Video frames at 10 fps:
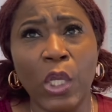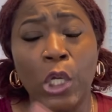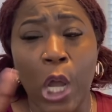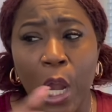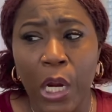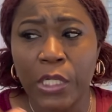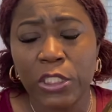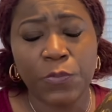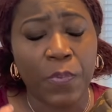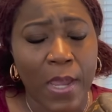
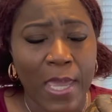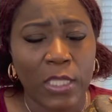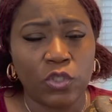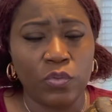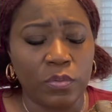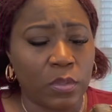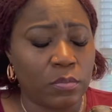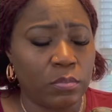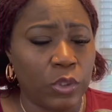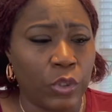Guard spray to
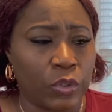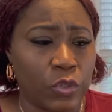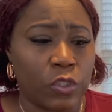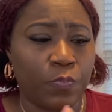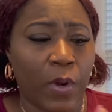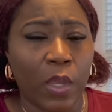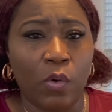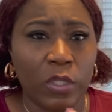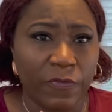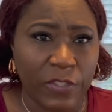spray
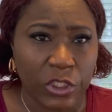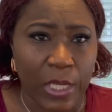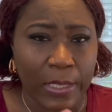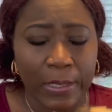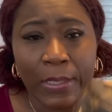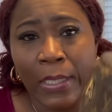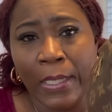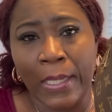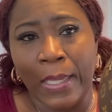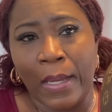on the vachetta,
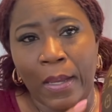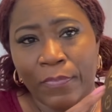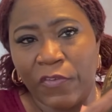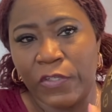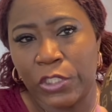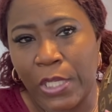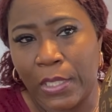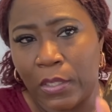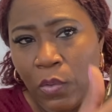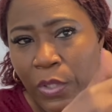
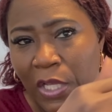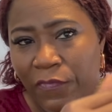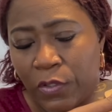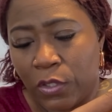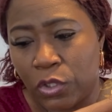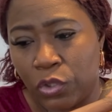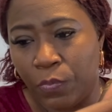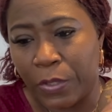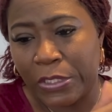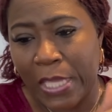or whatever, to
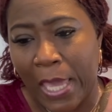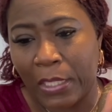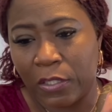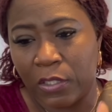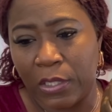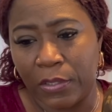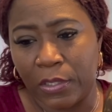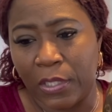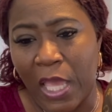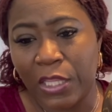protect
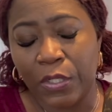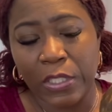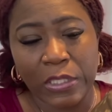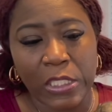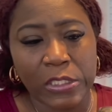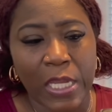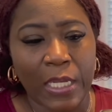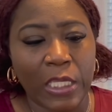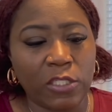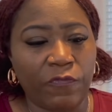the leather and things of
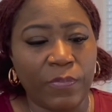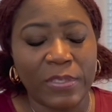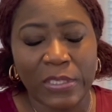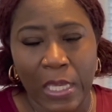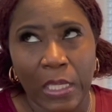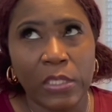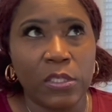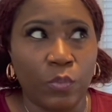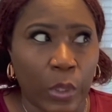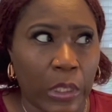that nature from
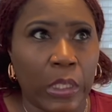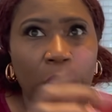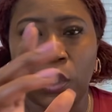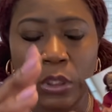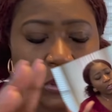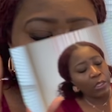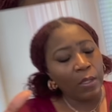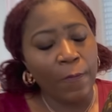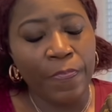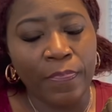stains and rain and all.
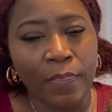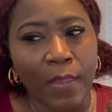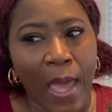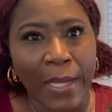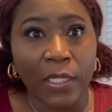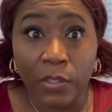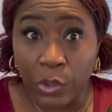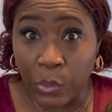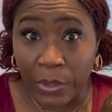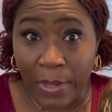I didn't
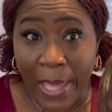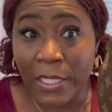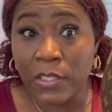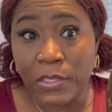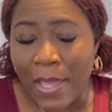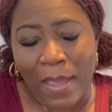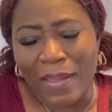do it. I don't